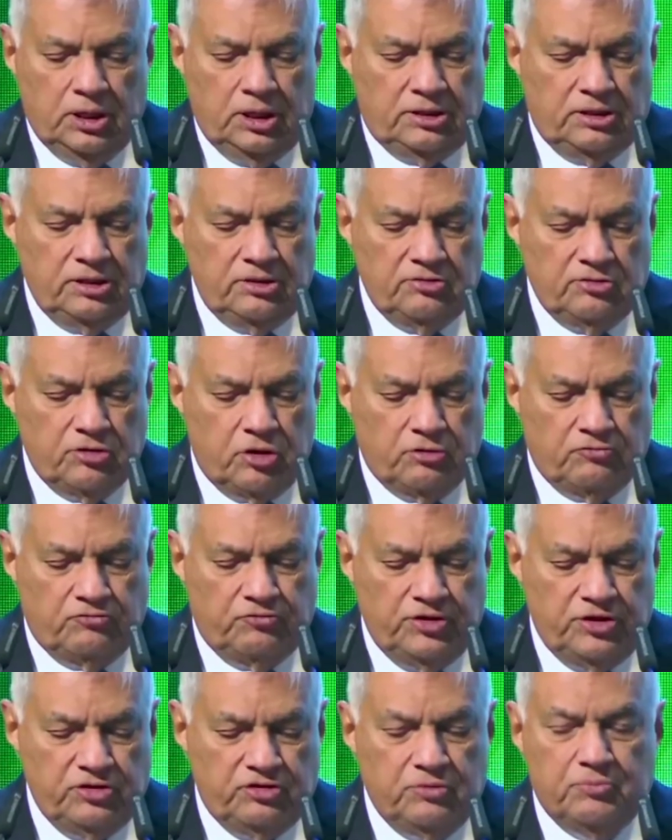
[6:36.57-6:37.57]
it is not
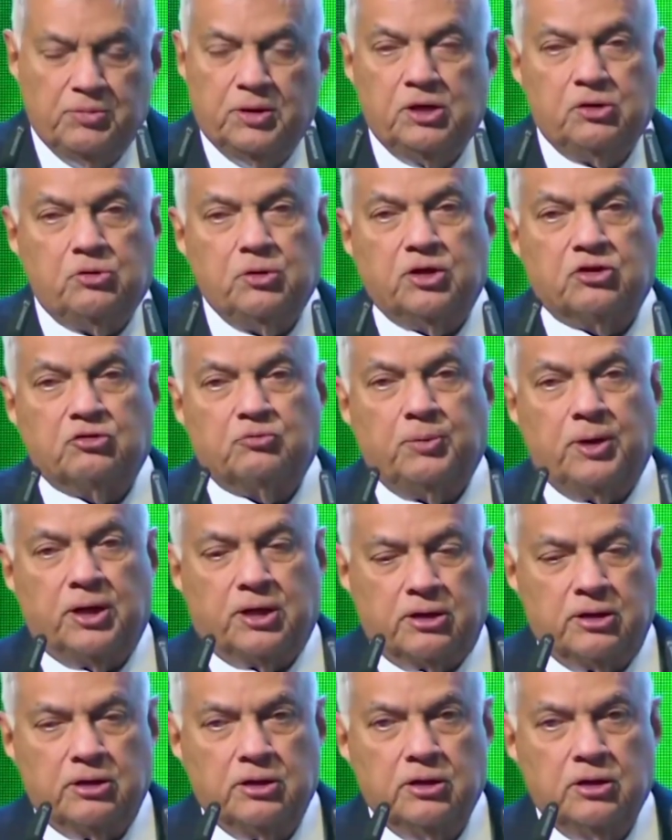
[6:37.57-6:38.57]
feasible to
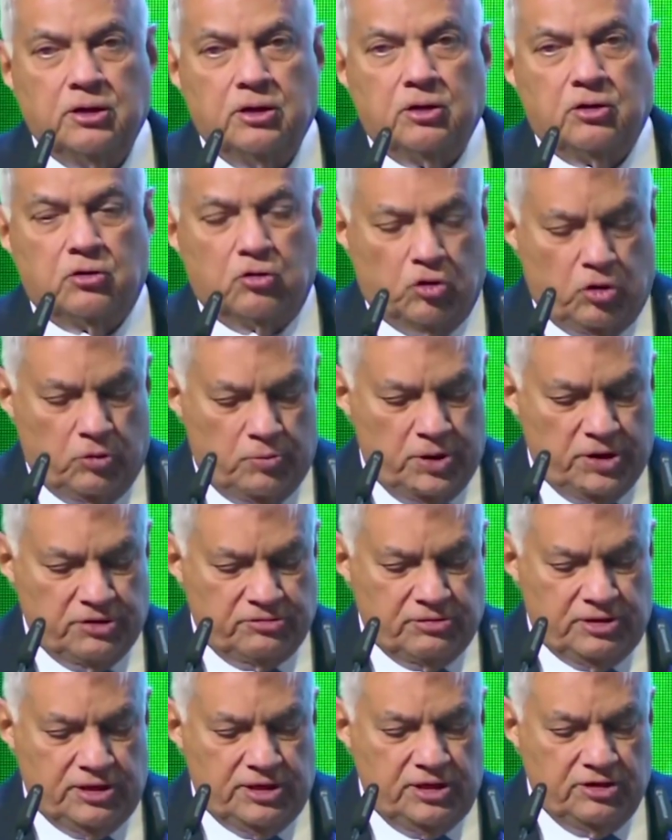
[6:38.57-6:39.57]
expect
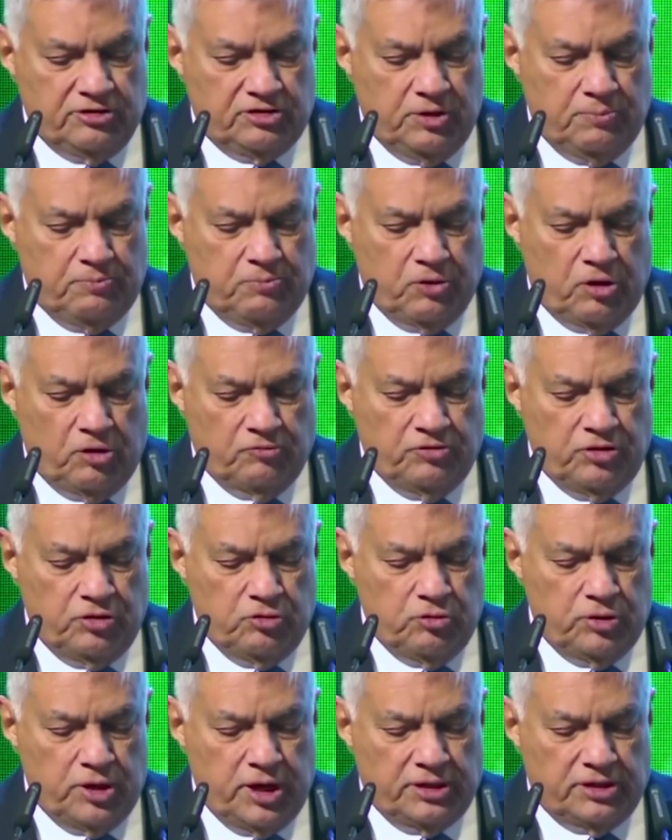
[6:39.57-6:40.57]
robust leadership of the
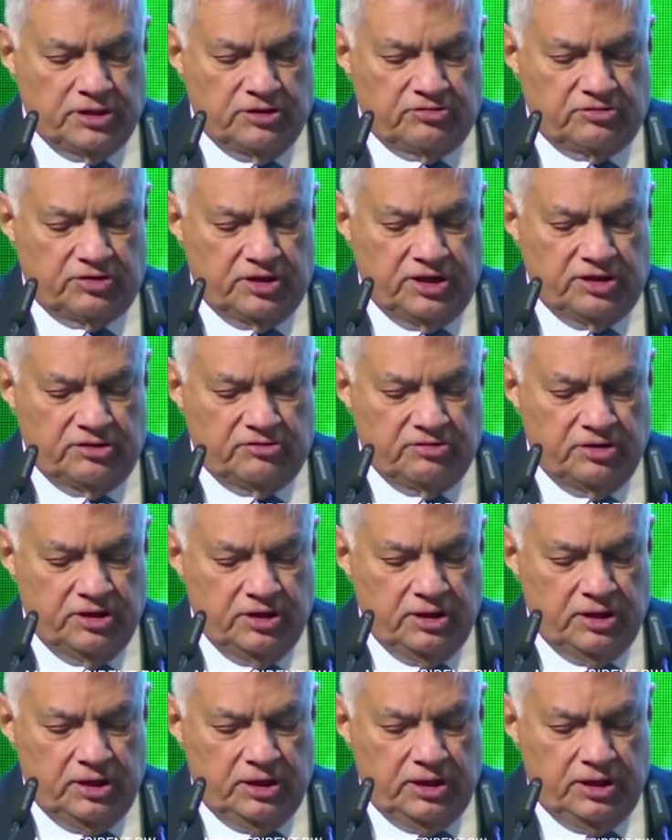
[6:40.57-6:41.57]
United States
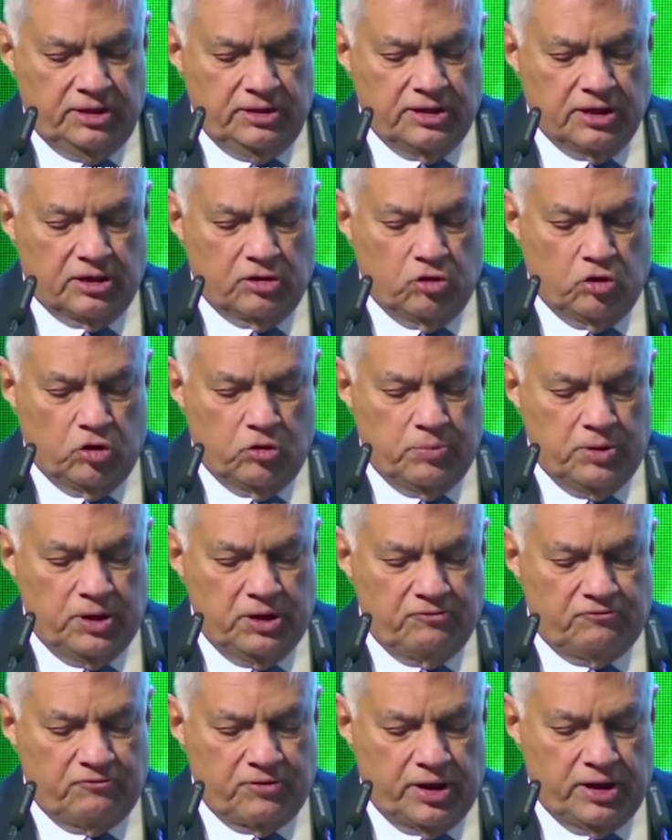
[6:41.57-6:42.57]
in the
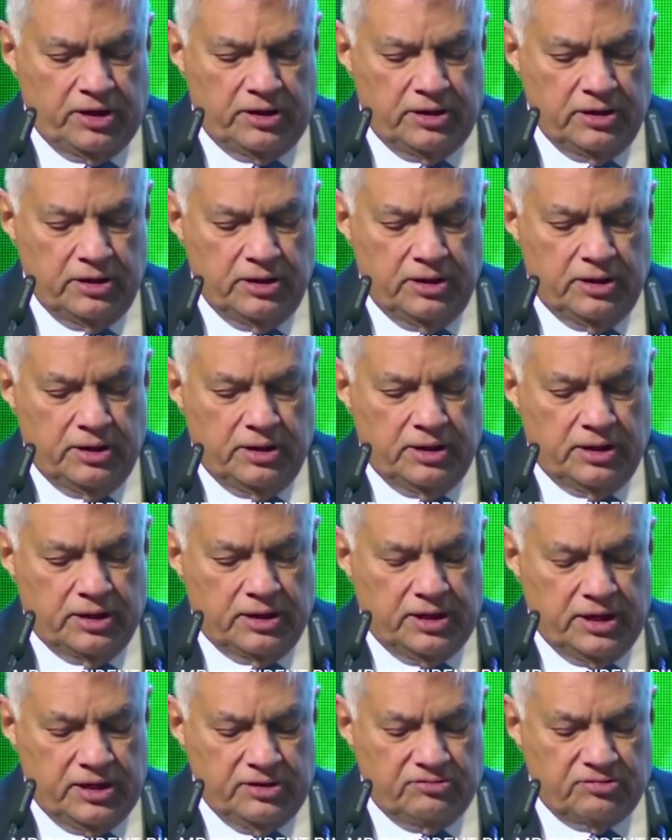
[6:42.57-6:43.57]
global fight
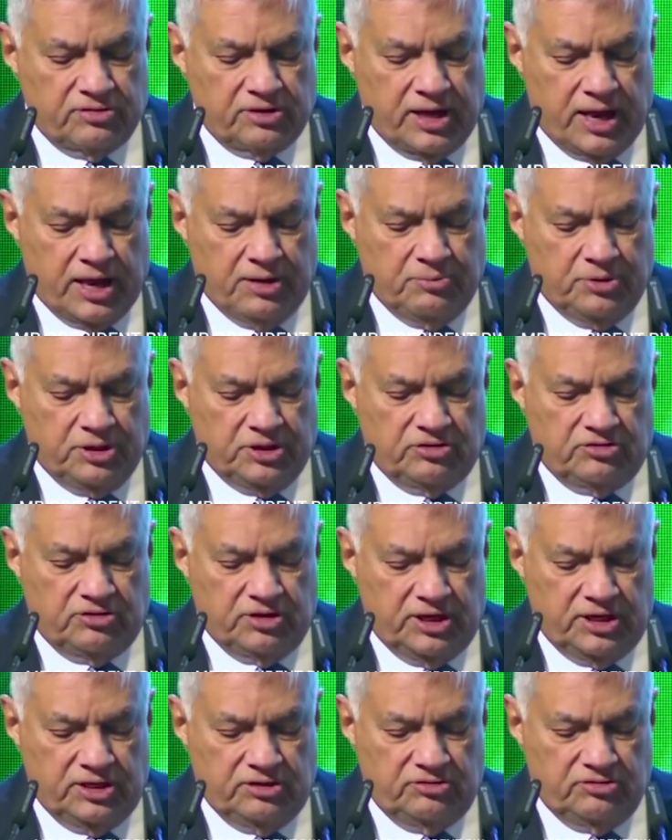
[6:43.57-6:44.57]
against climate
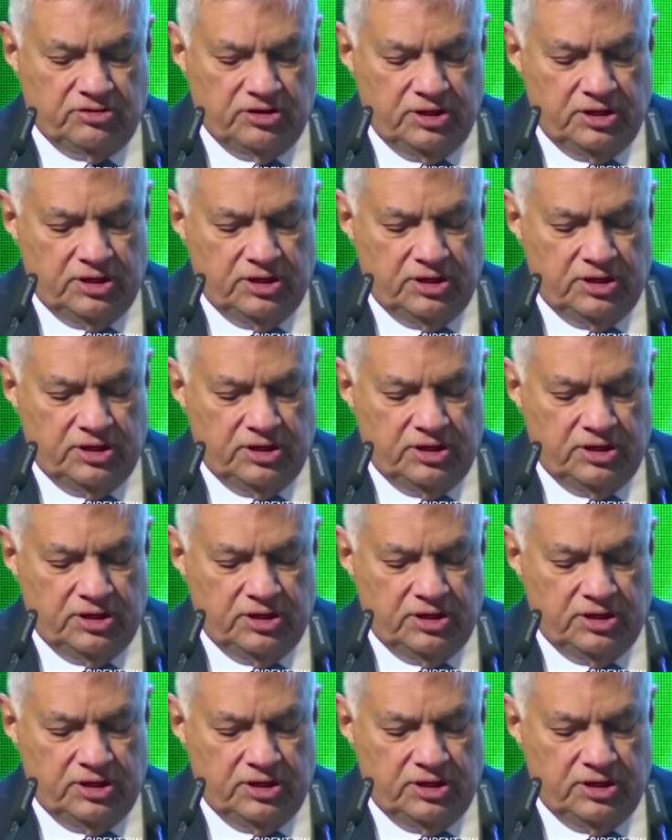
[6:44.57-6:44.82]
change